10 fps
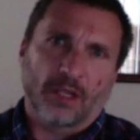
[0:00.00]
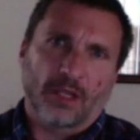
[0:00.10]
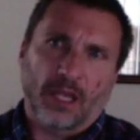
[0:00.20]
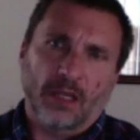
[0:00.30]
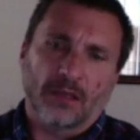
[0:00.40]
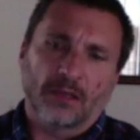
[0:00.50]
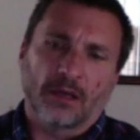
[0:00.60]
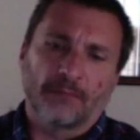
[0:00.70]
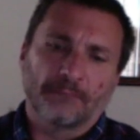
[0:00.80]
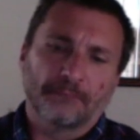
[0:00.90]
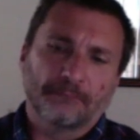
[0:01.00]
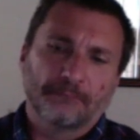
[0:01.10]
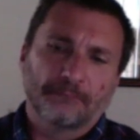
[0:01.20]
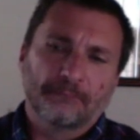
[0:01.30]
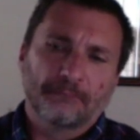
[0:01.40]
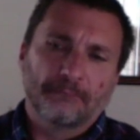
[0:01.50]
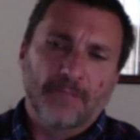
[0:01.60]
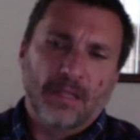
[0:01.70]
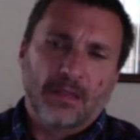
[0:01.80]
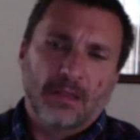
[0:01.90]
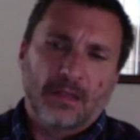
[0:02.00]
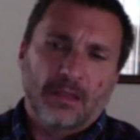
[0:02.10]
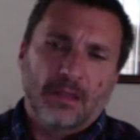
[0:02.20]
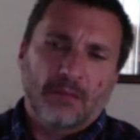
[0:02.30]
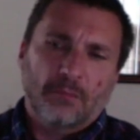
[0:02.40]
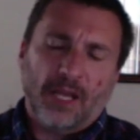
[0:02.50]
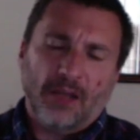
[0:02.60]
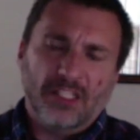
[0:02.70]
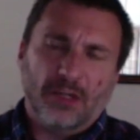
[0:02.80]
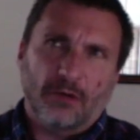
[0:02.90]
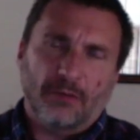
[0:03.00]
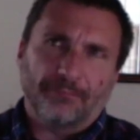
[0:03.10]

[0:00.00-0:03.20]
and but I also